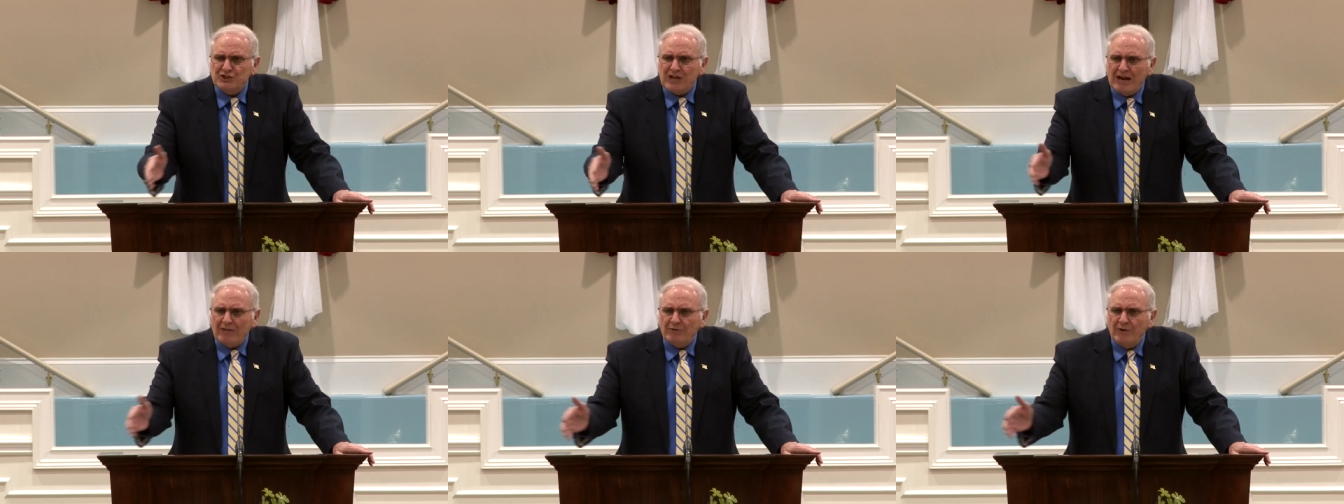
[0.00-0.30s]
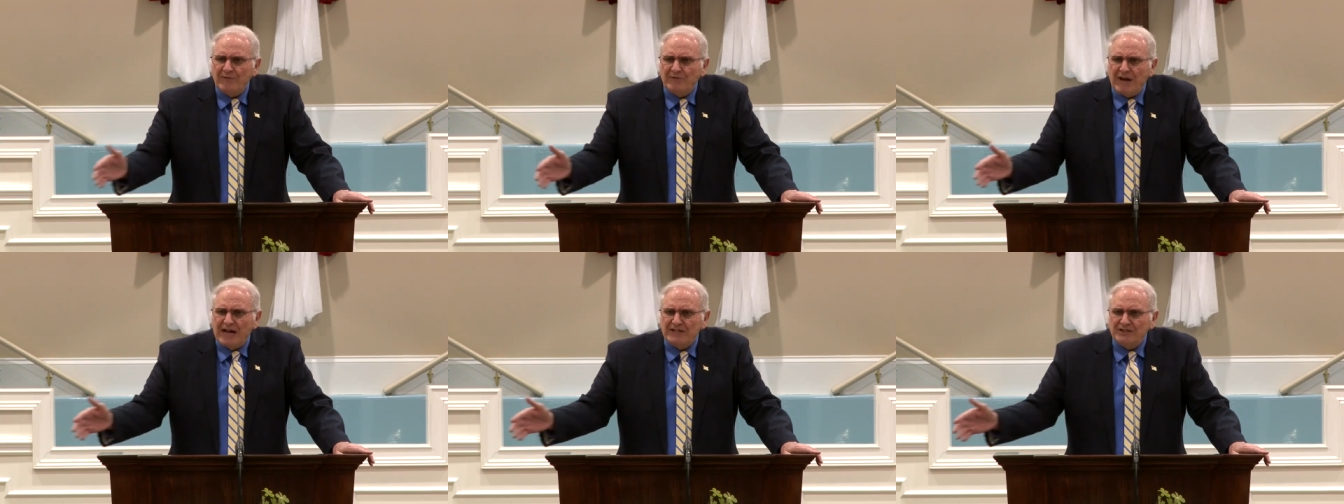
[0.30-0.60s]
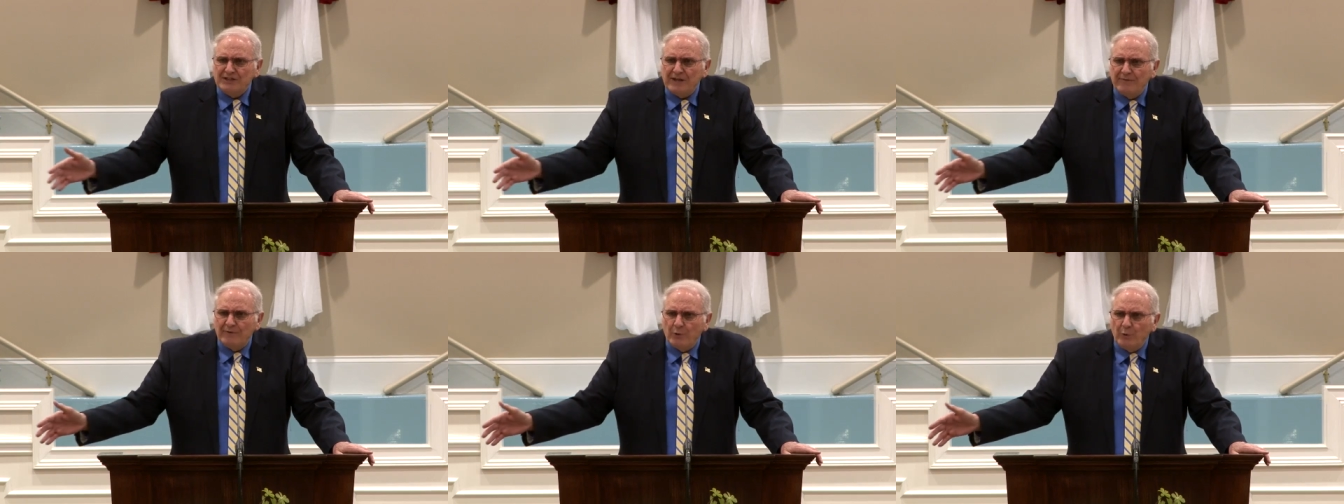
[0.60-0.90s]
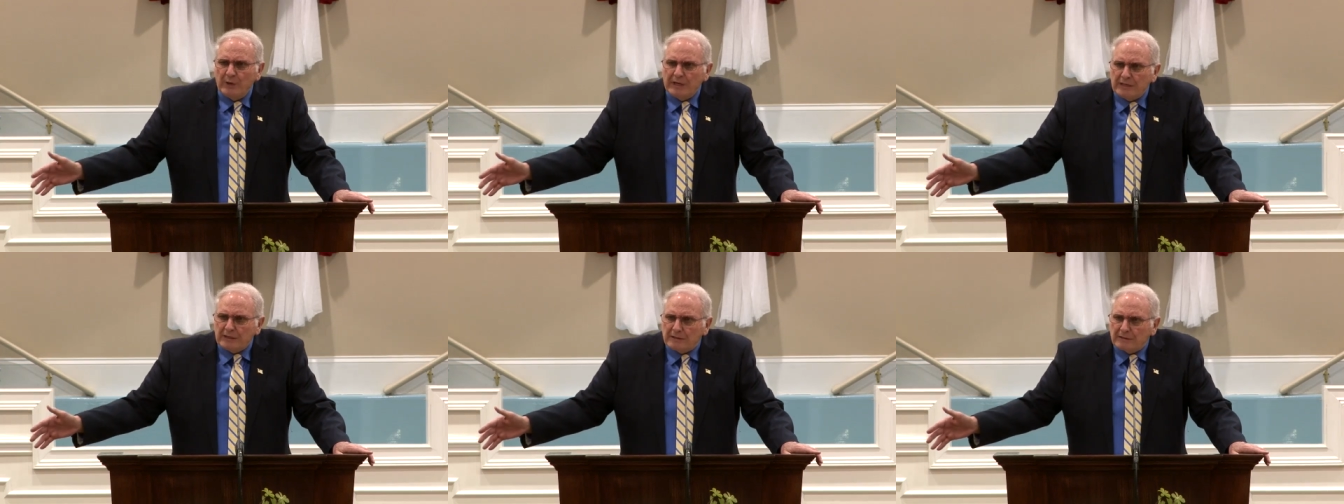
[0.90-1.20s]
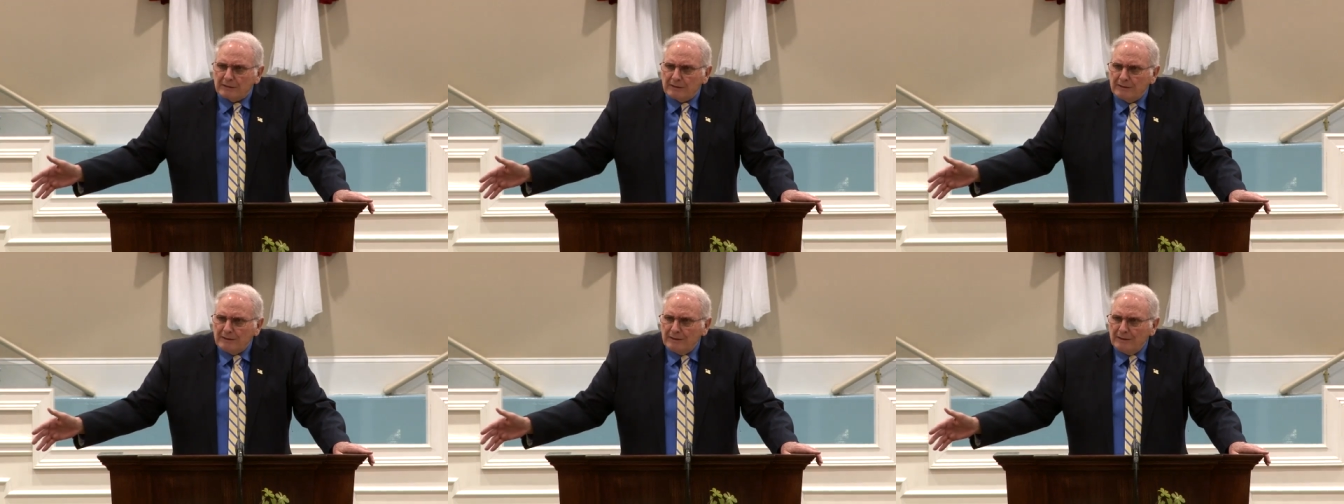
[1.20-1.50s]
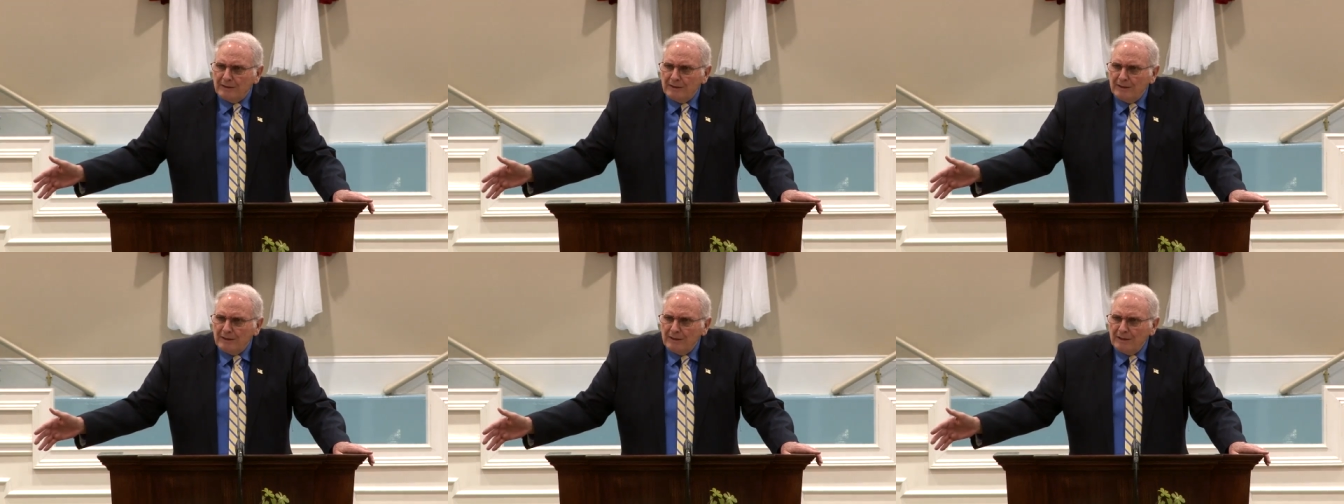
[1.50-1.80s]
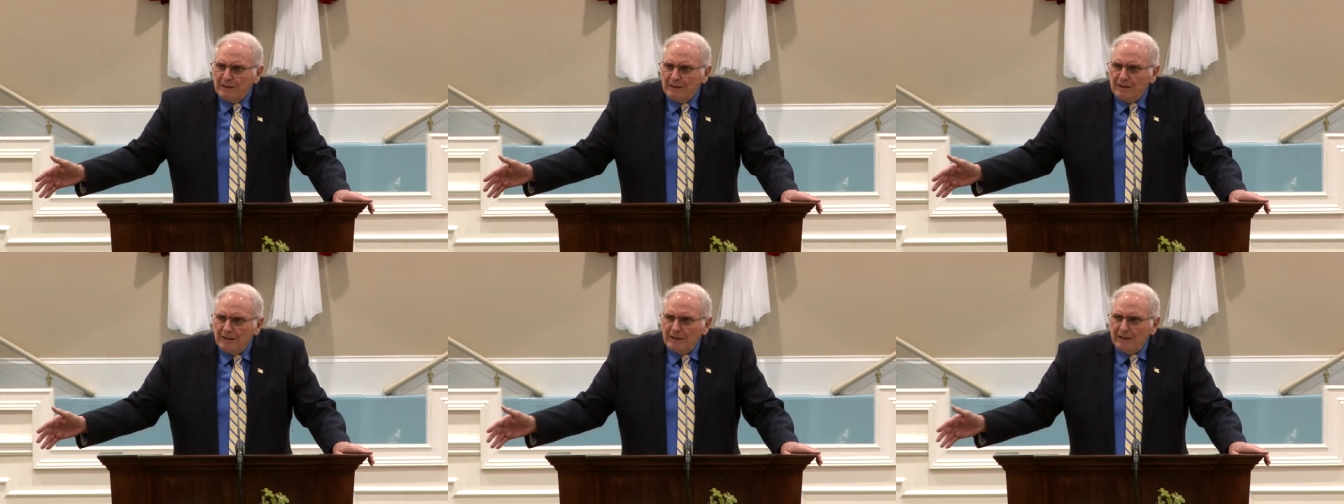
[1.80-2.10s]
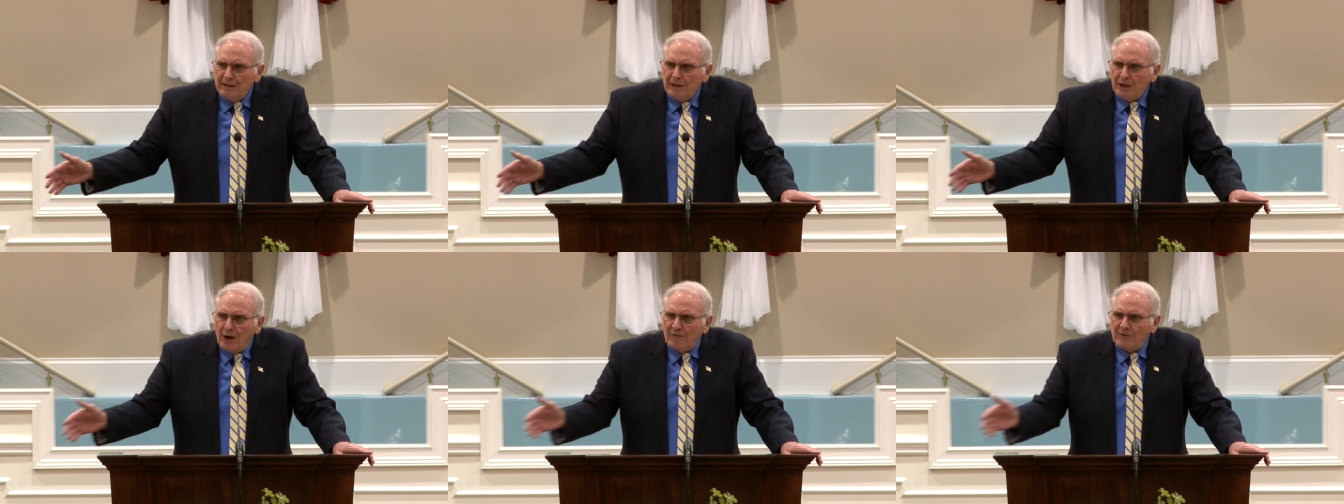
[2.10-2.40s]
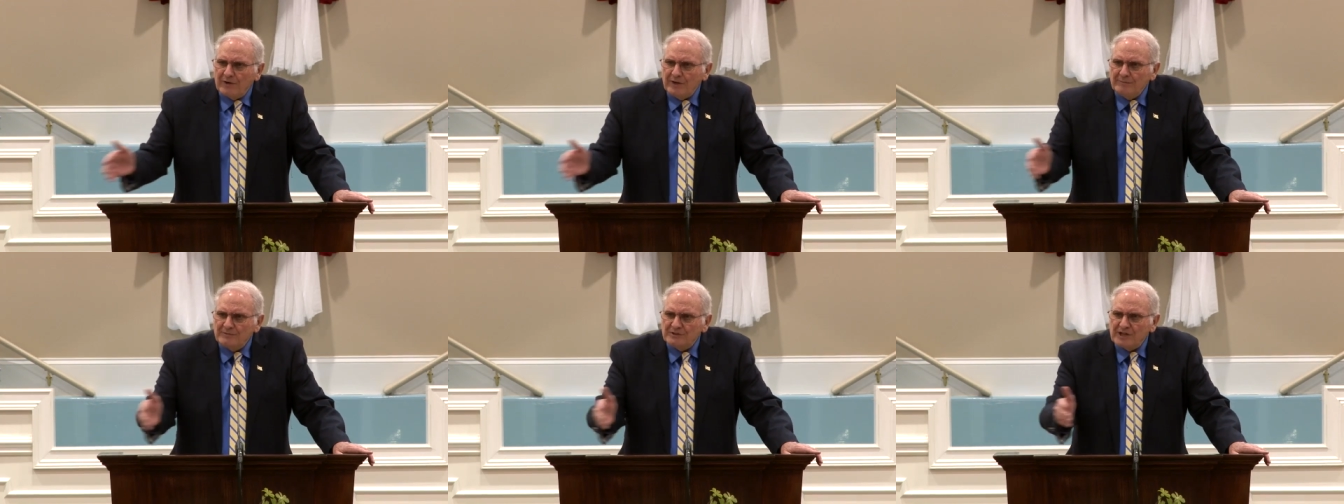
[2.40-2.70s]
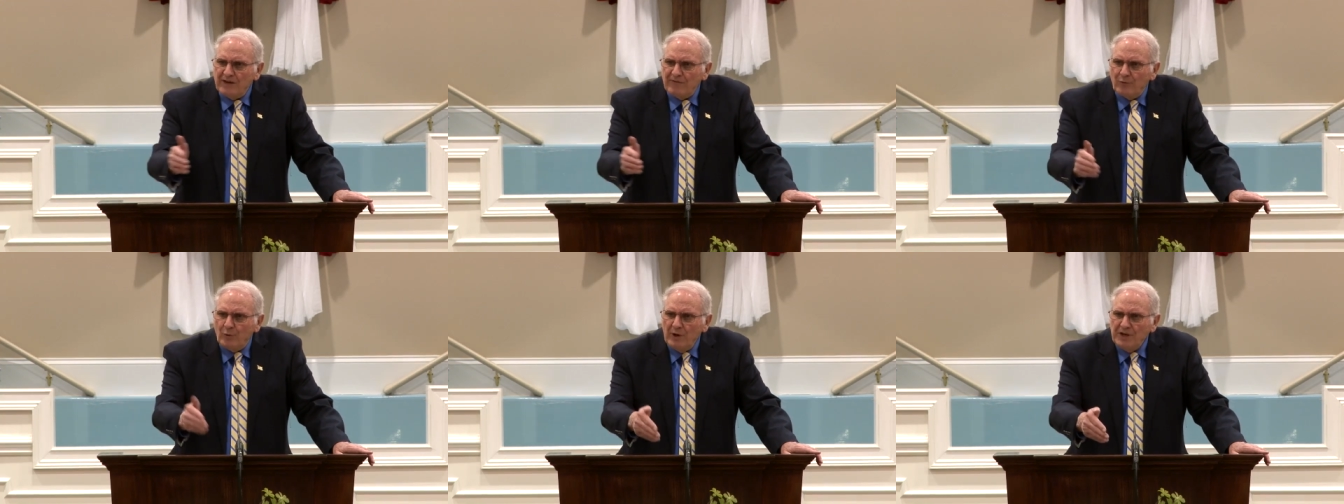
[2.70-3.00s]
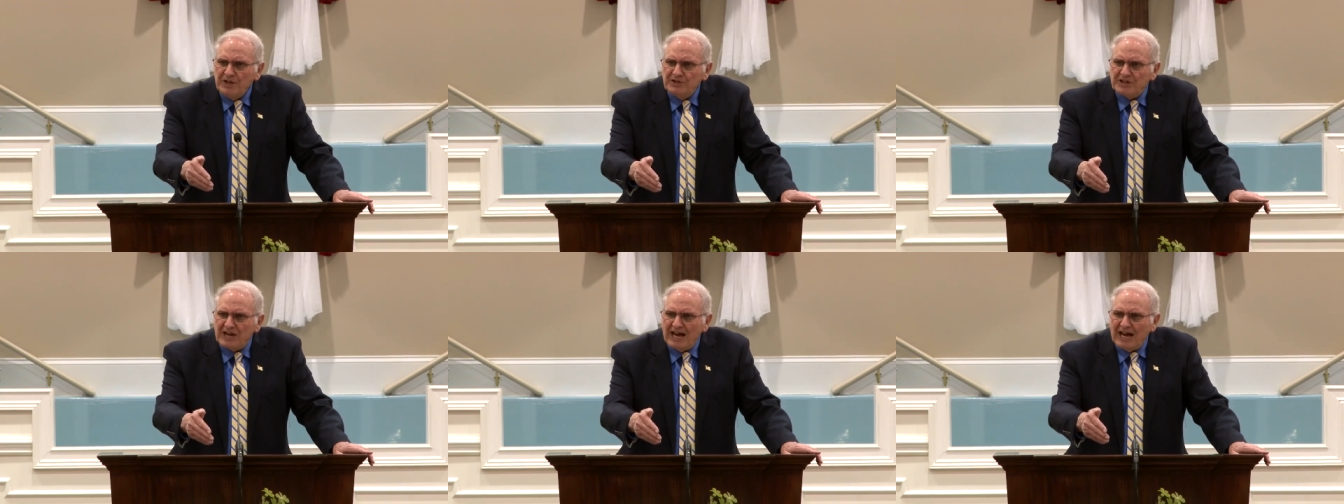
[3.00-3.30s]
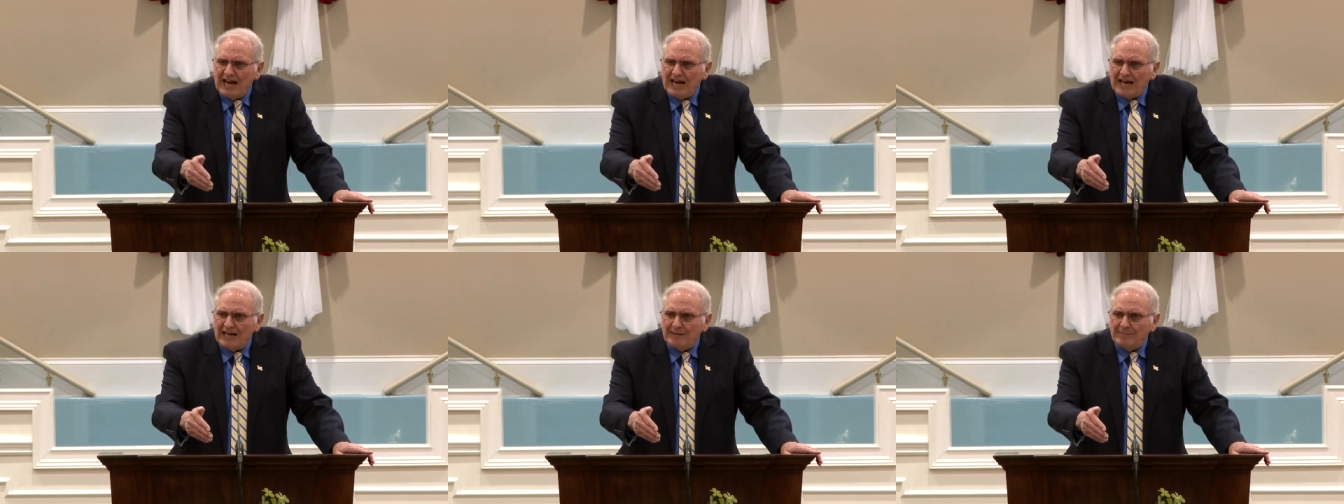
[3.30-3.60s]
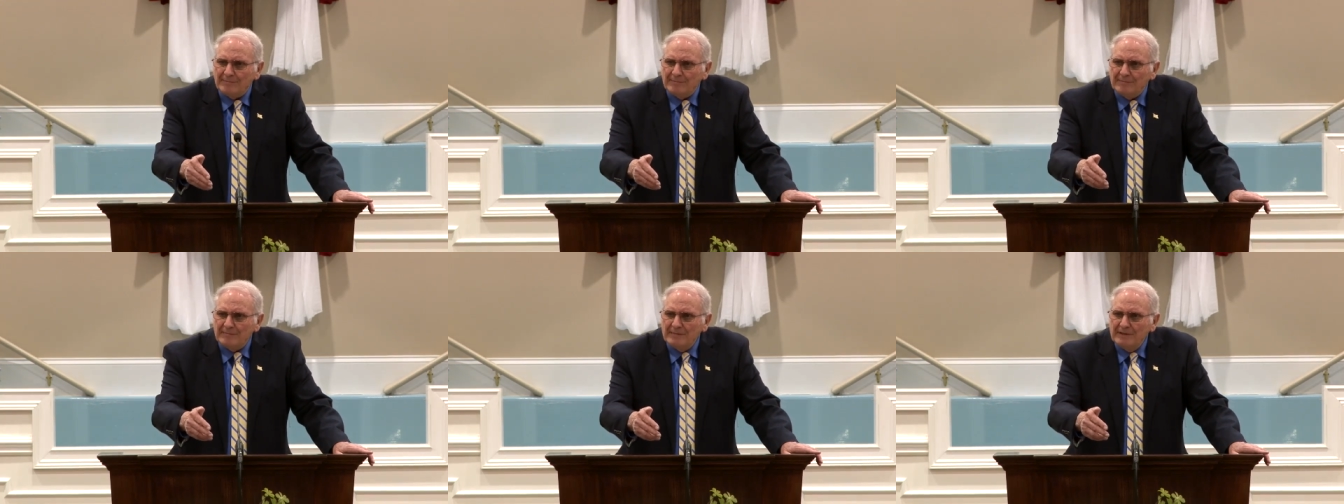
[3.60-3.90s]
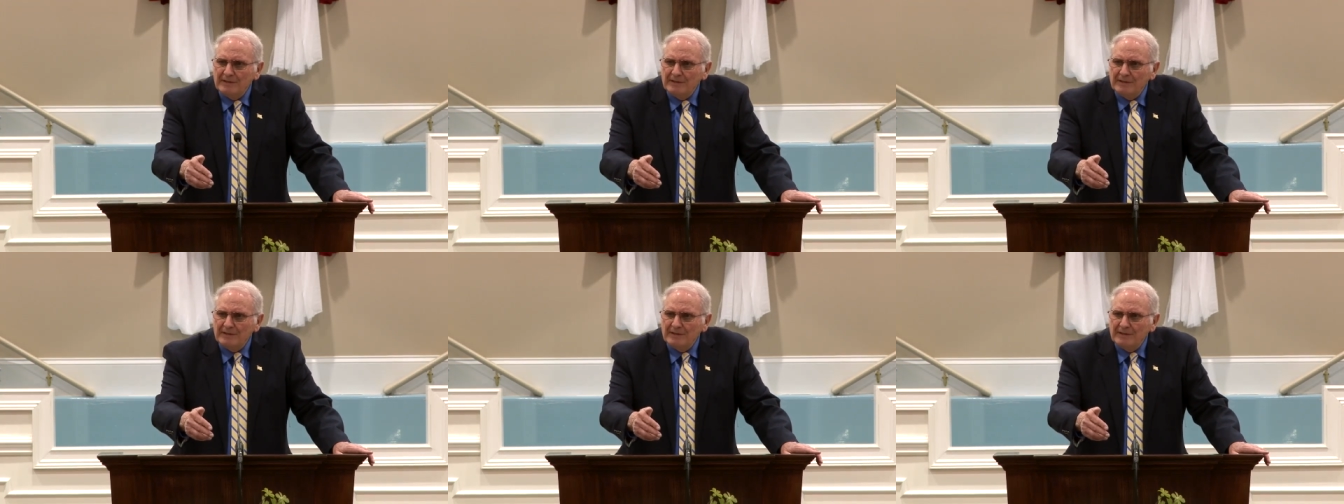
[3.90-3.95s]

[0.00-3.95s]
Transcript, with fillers: sacrifice every week? He offered himself one time.